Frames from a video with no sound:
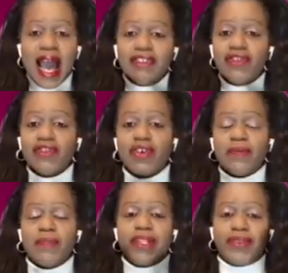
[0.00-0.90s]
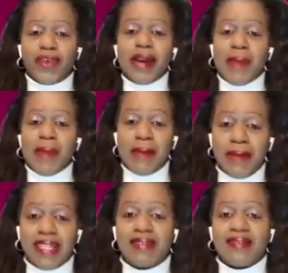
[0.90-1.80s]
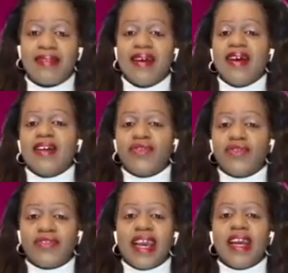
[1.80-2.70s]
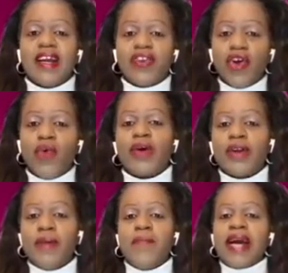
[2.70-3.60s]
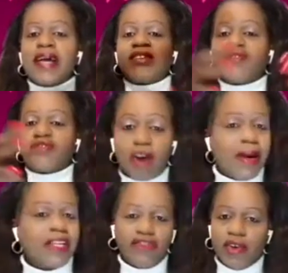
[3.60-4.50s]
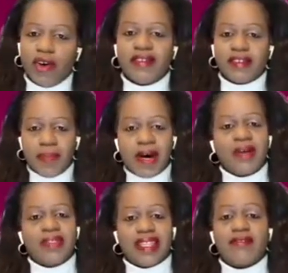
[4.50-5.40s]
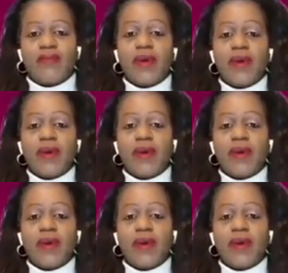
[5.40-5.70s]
I should also be doing my bits to say, no, we're going to make so much noise about this.